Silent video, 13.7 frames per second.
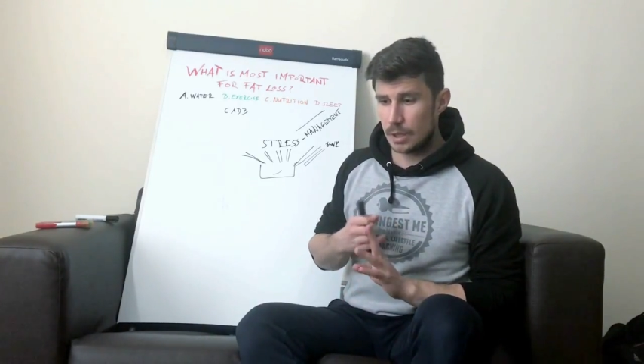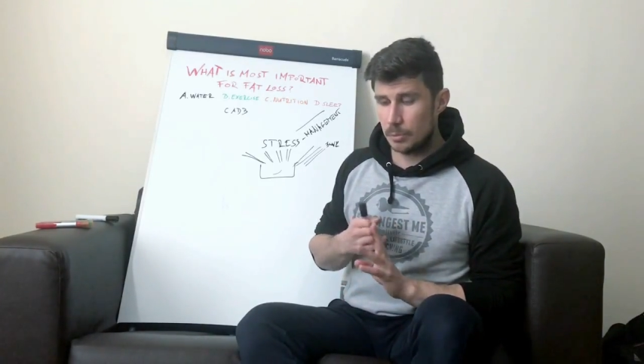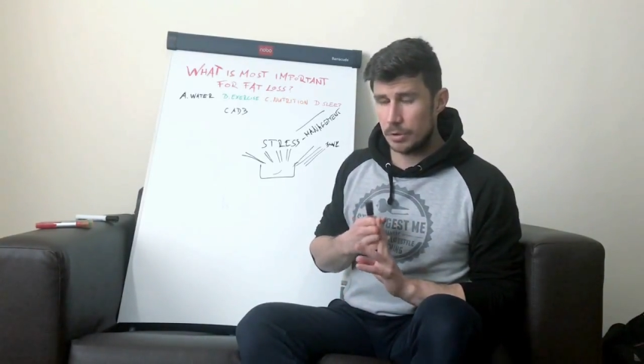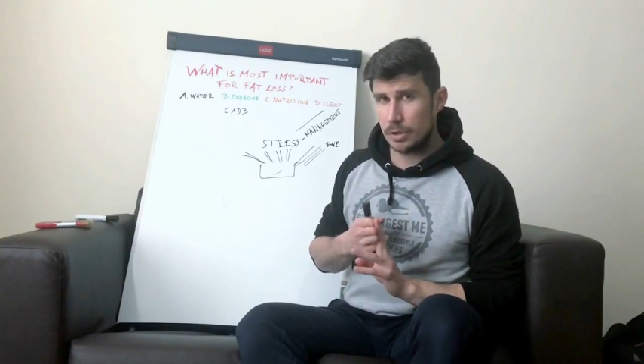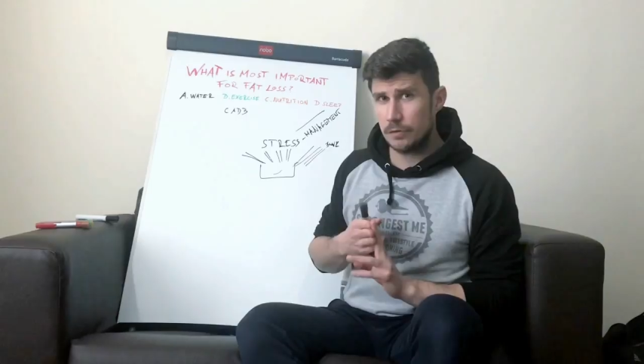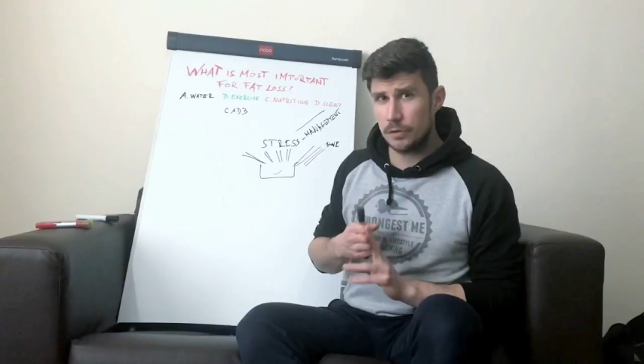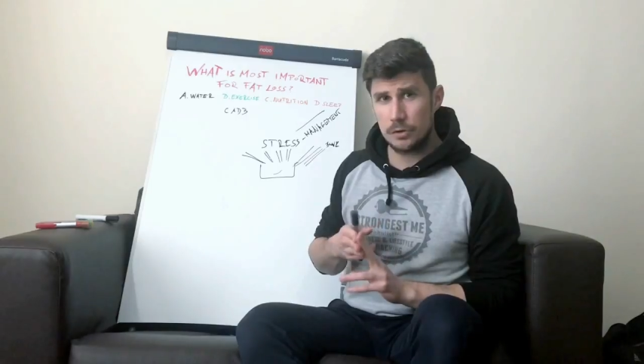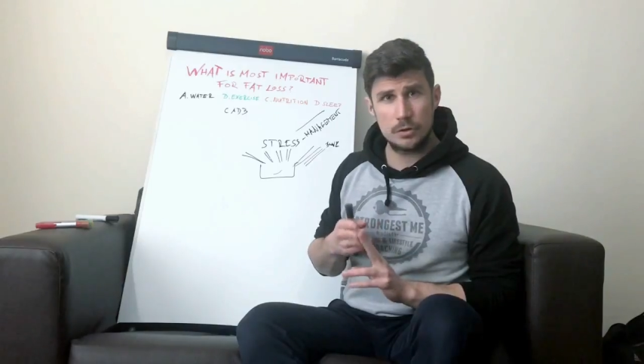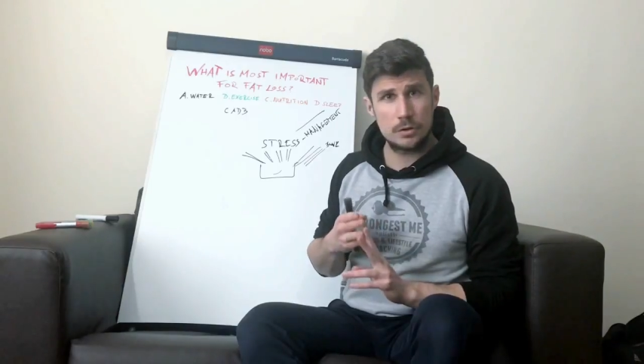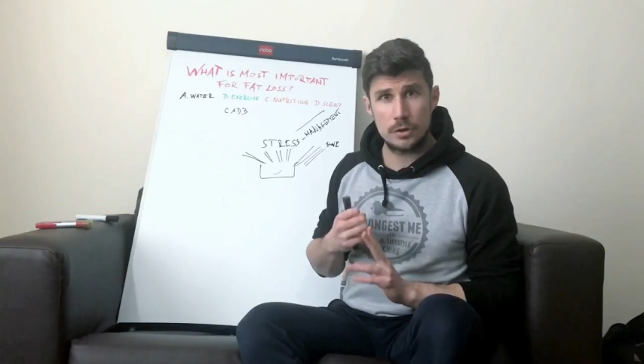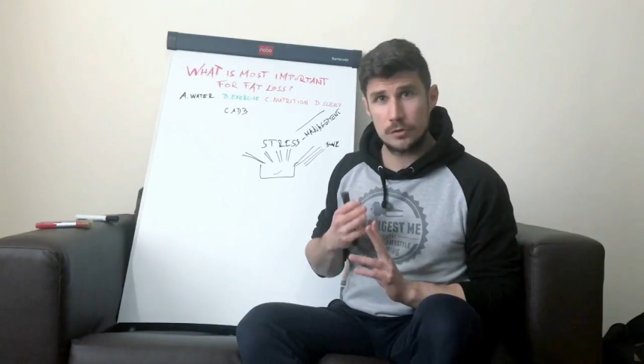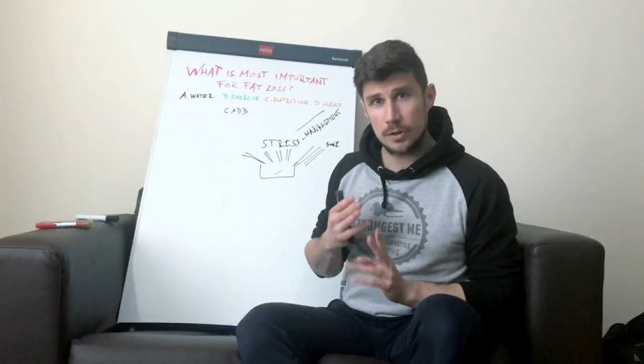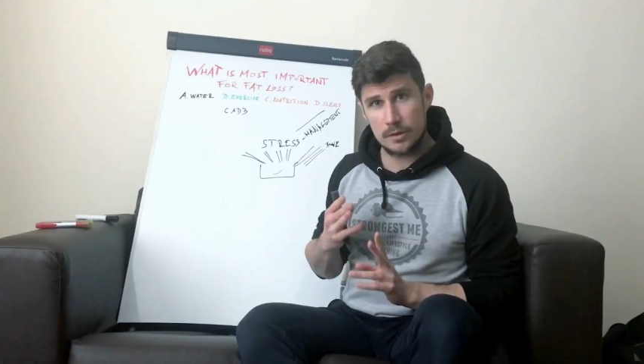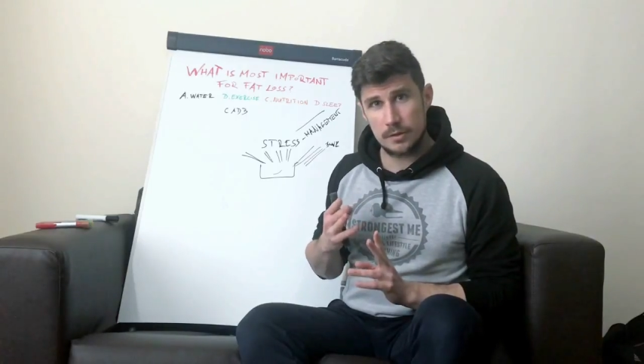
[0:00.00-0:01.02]
But if you don't
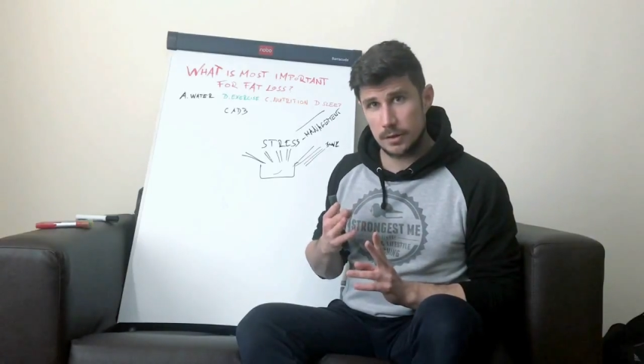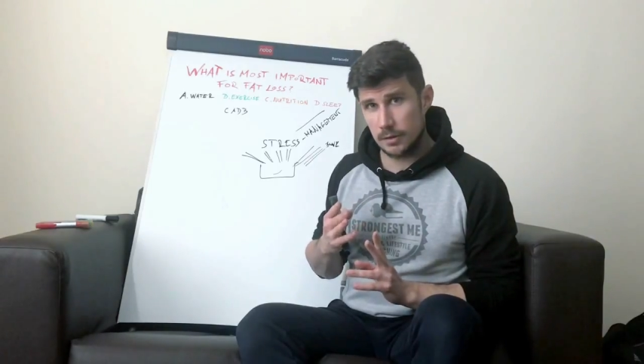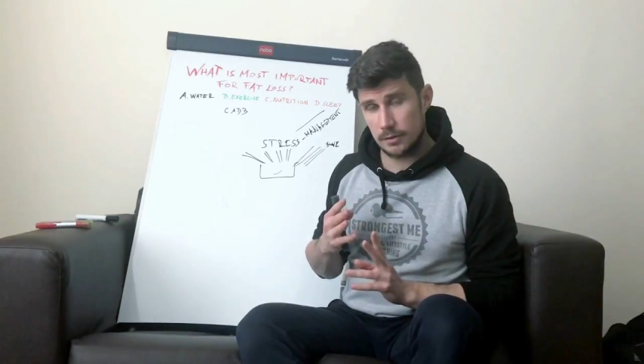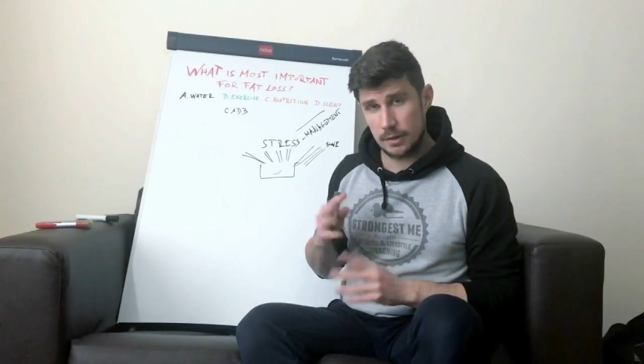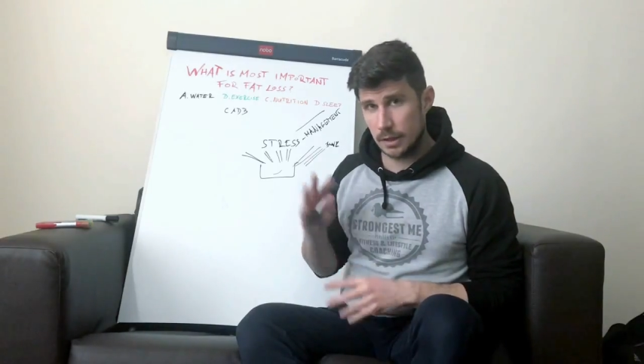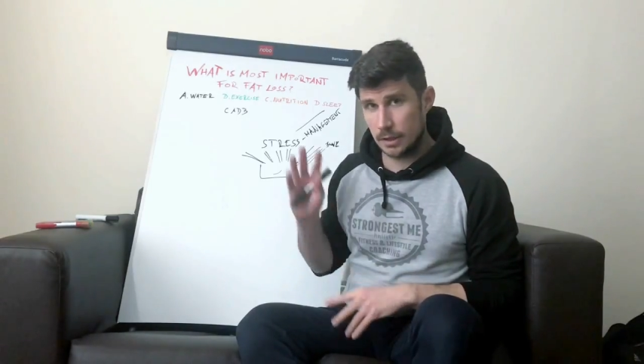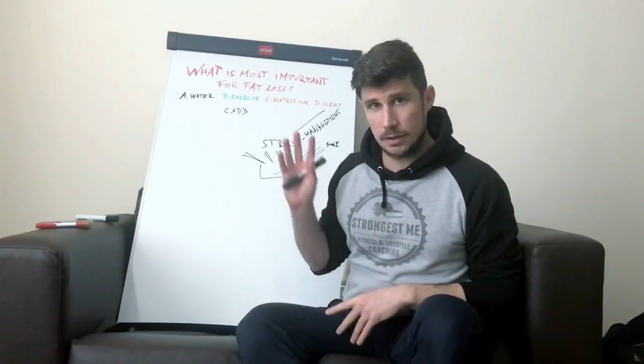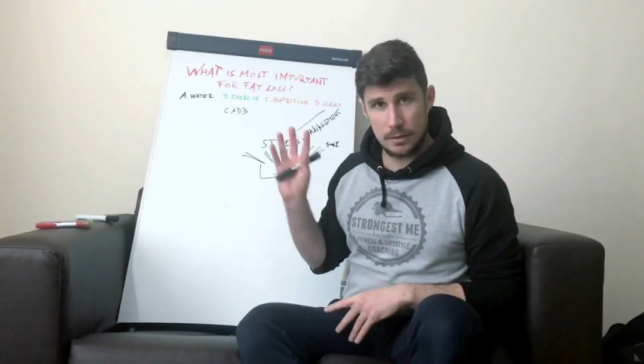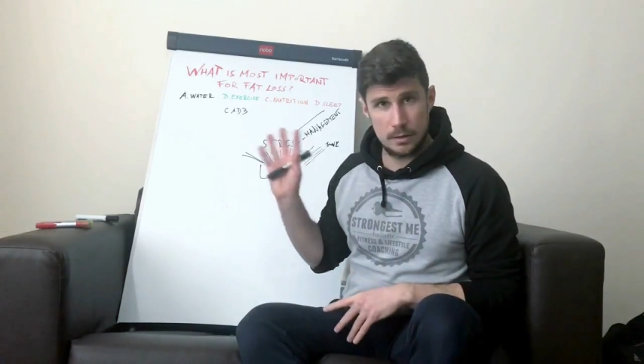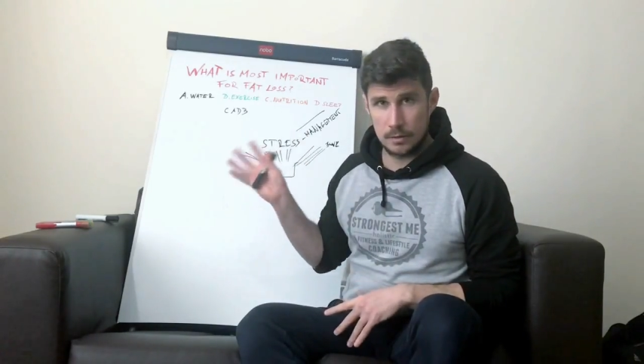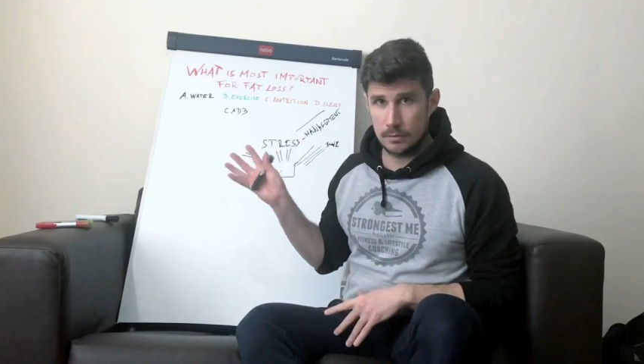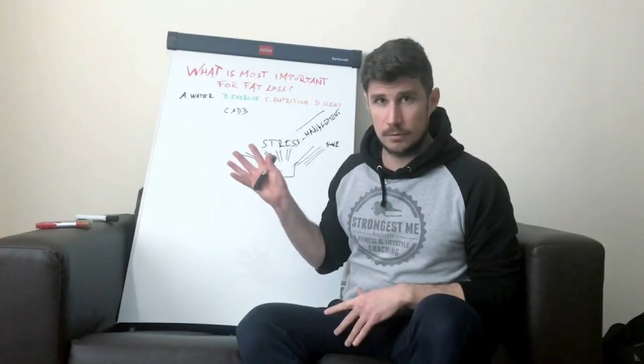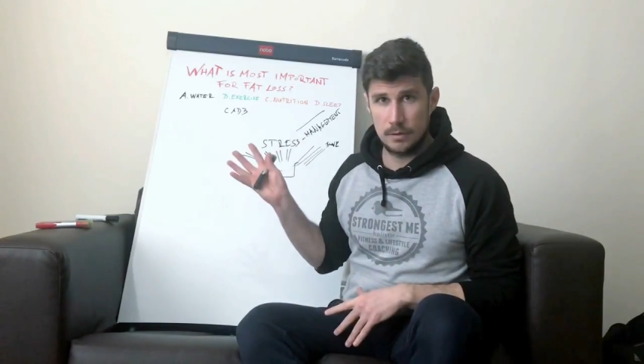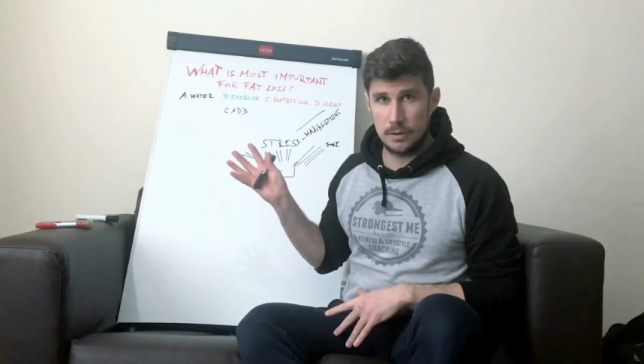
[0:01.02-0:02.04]
address these, then
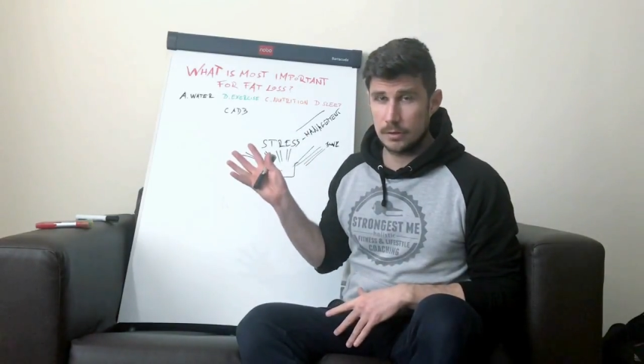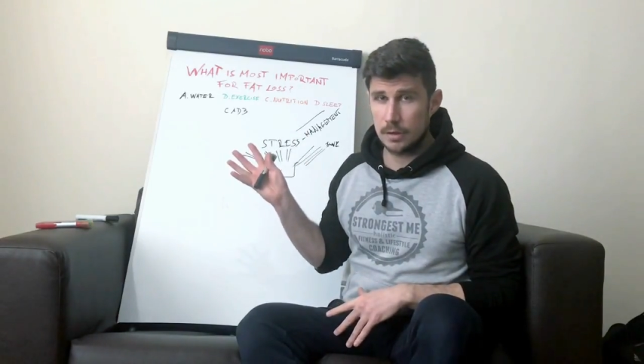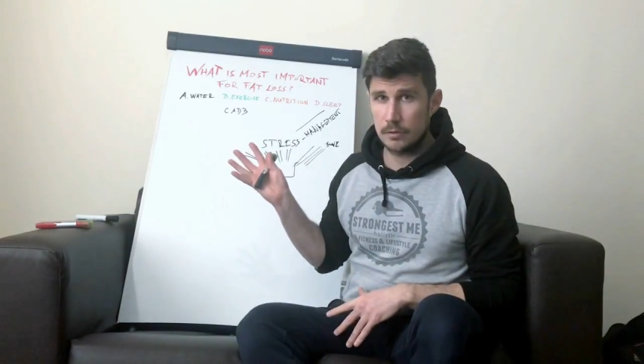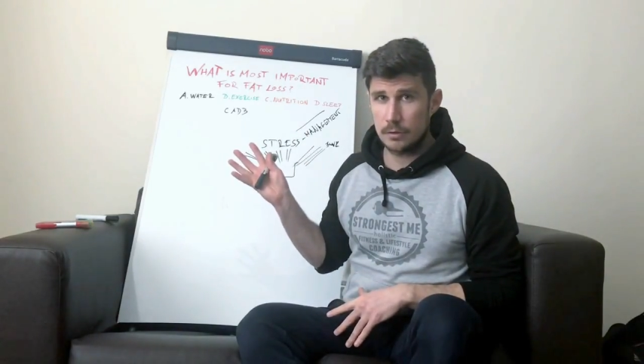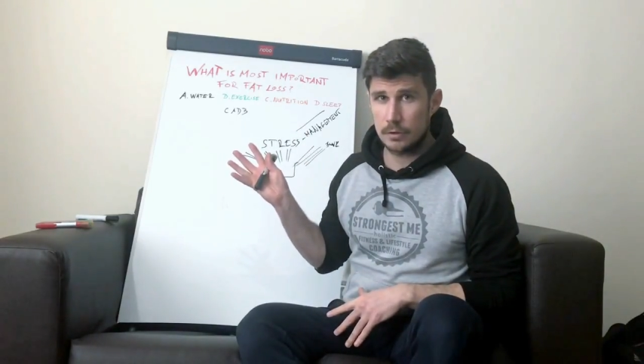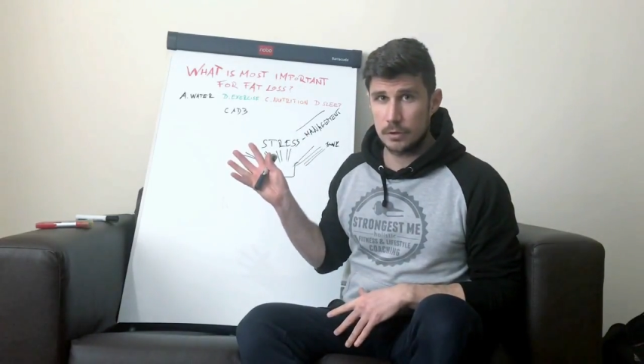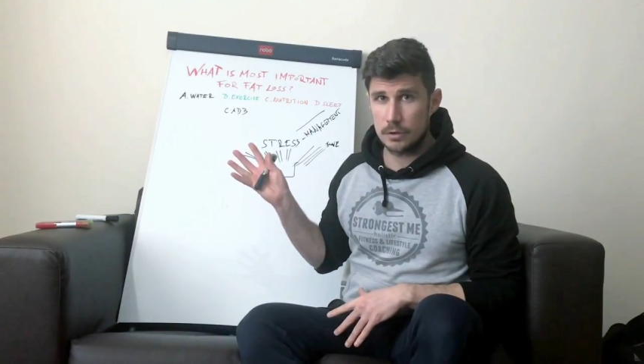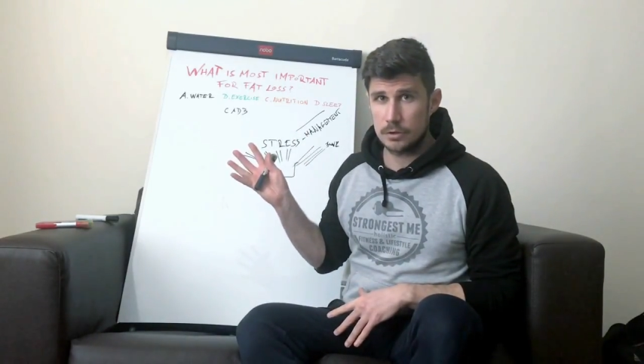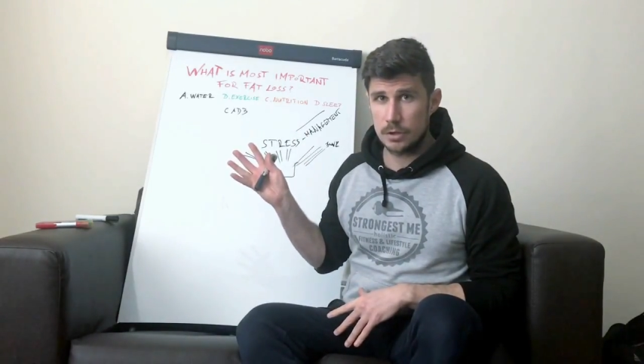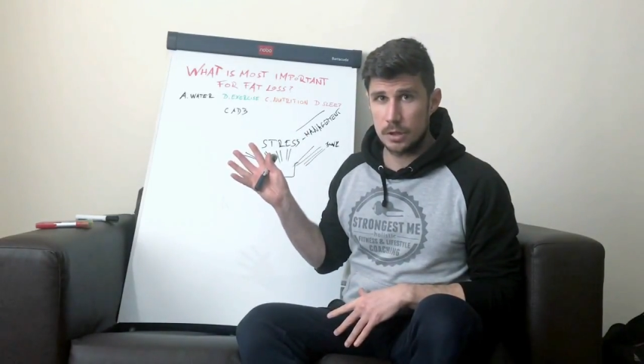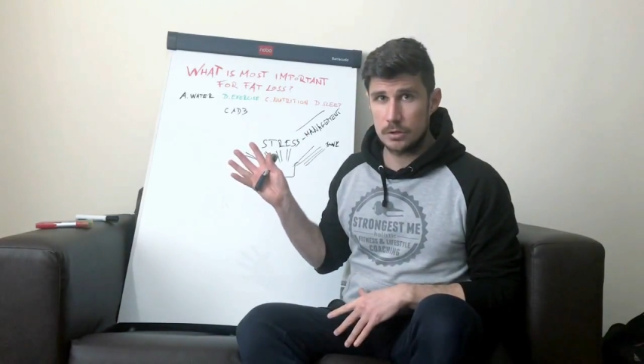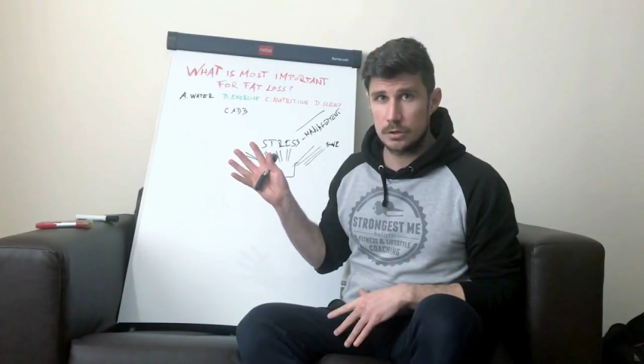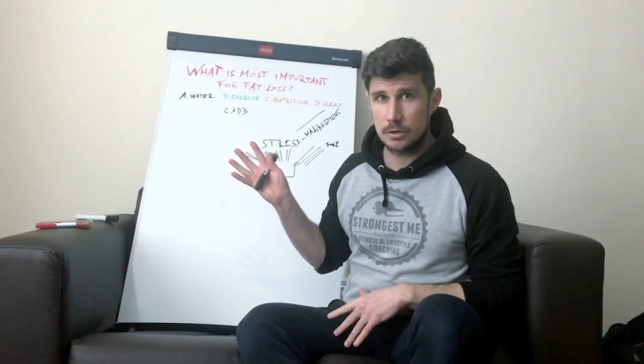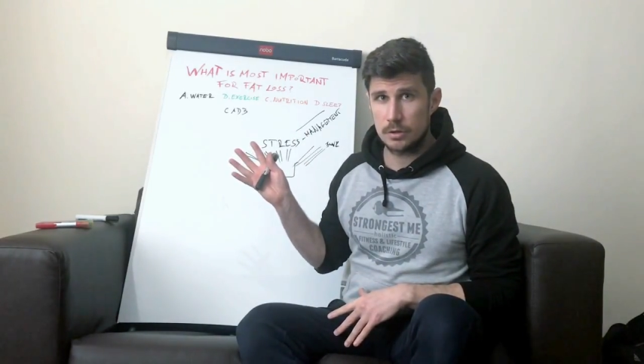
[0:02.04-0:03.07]
it's never going to
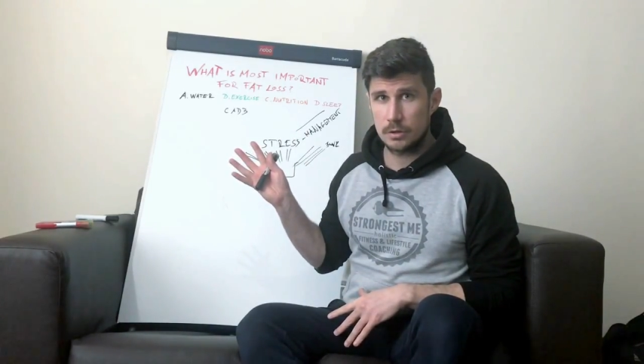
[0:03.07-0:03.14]
change.